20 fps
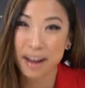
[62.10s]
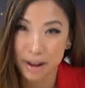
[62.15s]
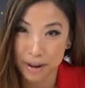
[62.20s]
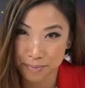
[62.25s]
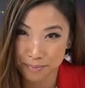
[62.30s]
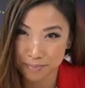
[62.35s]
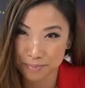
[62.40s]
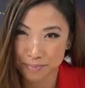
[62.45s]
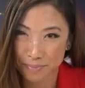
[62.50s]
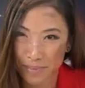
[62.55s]

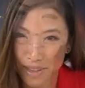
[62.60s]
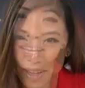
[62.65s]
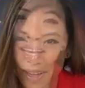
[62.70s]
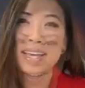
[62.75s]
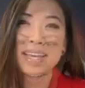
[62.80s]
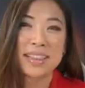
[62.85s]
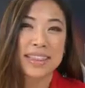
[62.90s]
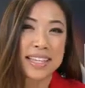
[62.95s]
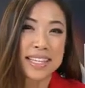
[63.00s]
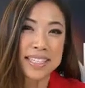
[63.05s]
come.
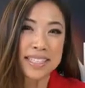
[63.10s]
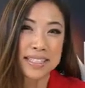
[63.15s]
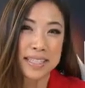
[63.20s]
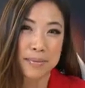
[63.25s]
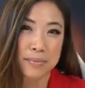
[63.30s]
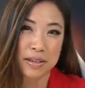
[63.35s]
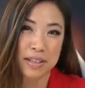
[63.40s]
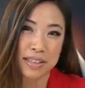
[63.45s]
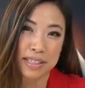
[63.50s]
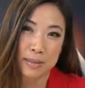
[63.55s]
This
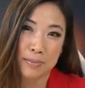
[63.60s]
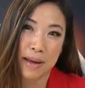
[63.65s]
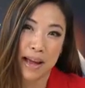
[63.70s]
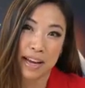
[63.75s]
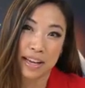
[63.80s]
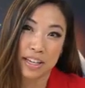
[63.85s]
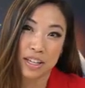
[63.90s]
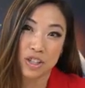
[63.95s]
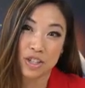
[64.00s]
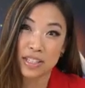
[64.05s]
stimulus
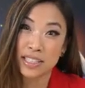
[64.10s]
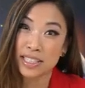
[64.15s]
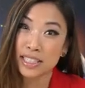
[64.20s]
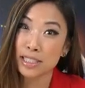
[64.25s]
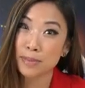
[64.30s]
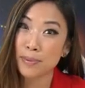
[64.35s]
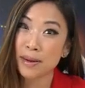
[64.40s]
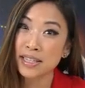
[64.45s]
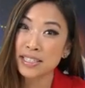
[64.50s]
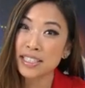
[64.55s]
package is
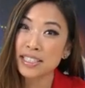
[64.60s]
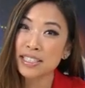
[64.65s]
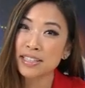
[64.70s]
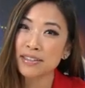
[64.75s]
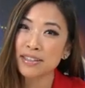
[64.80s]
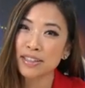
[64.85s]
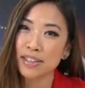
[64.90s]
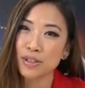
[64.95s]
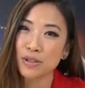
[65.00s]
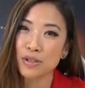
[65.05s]
expected to
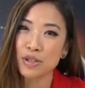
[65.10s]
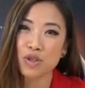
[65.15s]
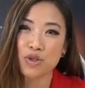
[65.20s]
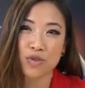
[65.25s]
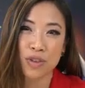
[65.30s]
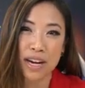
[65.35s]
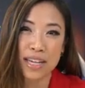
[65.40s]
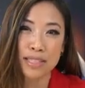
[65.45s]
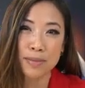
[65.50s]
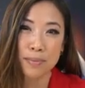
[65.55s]
include
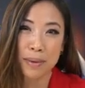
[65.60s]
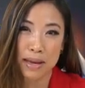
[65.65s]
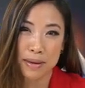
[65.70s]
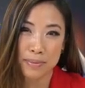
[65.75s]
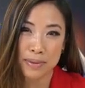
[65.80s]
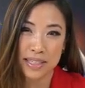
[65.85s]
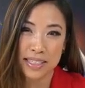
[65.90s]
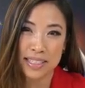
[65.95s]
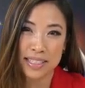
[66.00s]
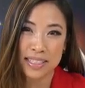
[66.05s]
direct
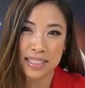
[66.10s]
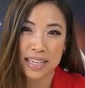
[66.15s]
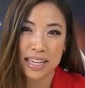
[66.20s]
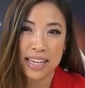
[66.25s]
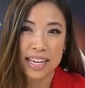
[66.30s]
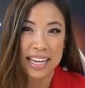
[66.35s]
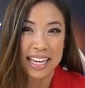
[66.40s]
payments,